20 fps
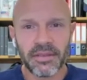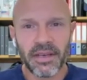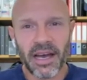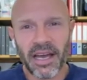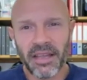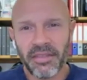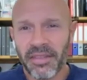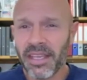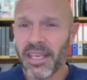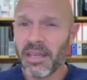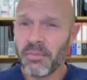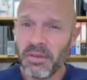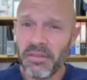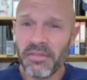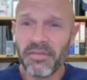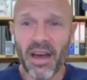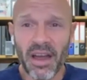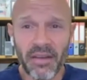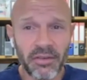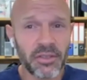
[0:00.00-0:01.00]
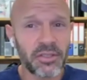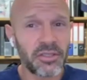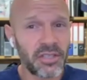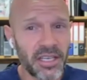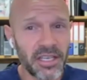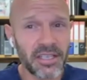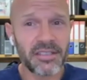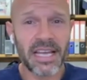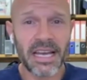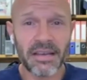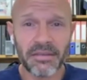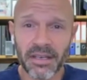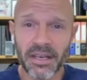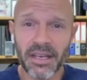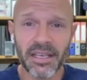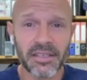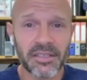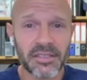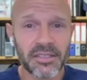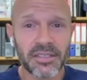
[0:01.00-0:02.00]
I think he'd be 5 or 6 down the
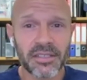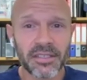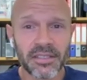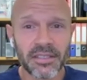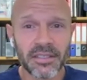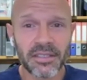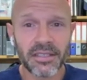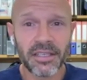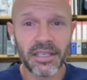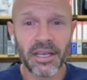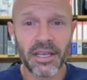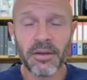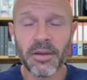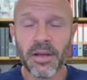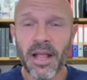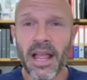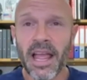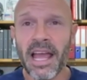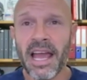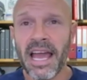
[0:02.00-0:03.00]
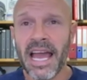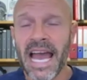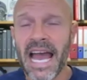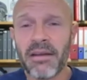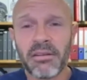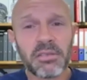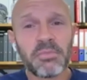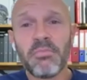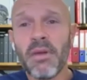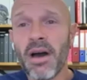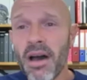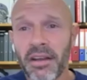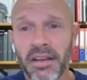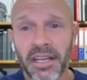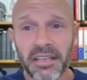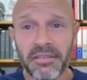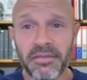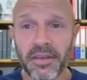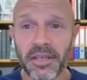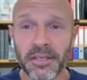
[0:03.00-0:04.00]
list. How does
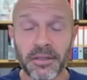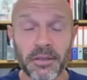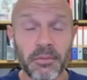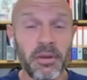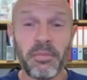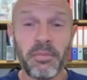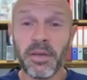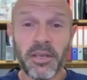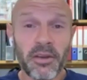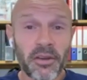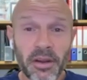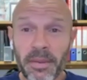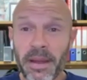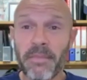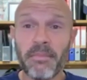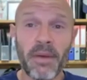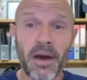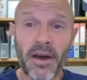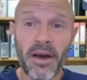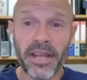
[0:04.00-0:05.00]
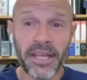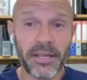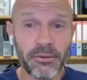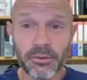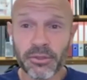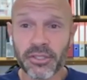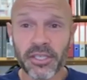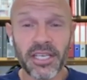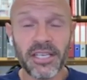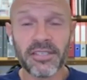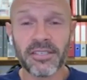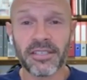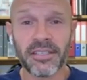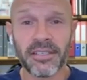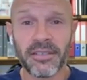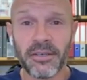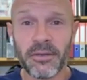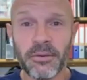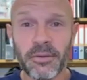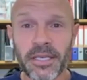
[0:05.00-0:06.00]
Mane feel? We've been going about Mane all season,
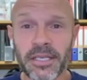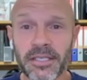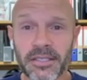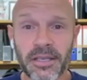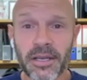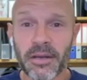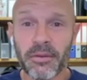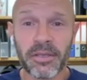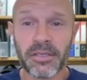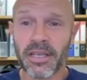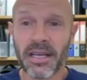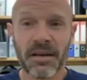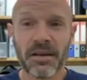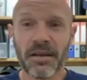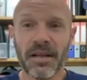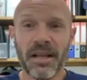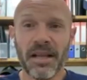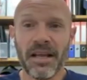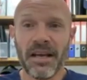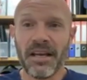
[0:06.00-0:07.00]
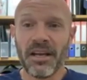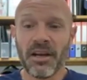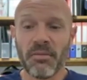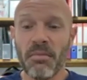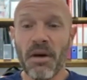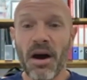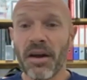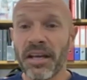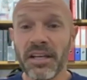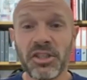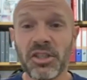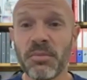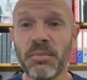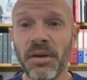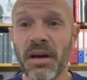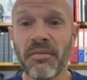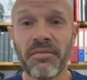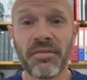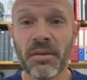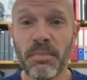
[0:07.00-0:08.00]
who saying, Mane should
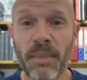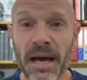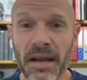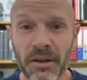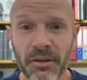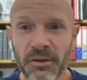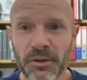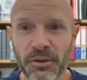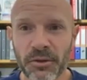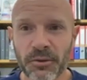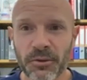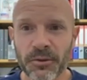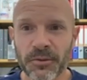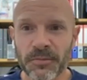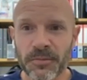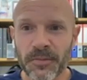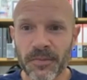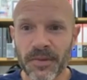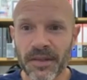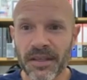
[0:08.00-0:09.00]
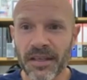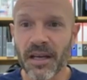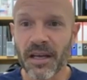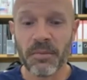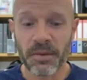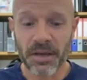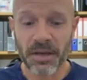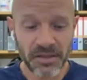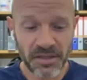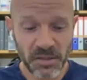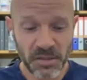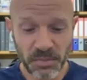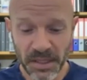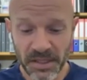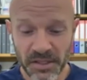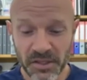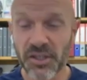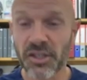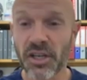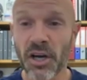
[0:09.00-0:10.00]
be up for the Ballon d'Or, because he's
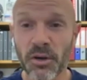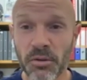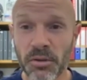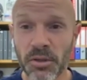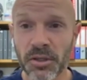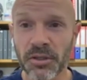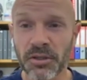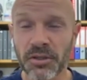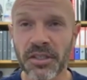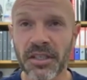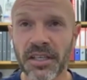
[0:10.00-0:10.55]
been so good.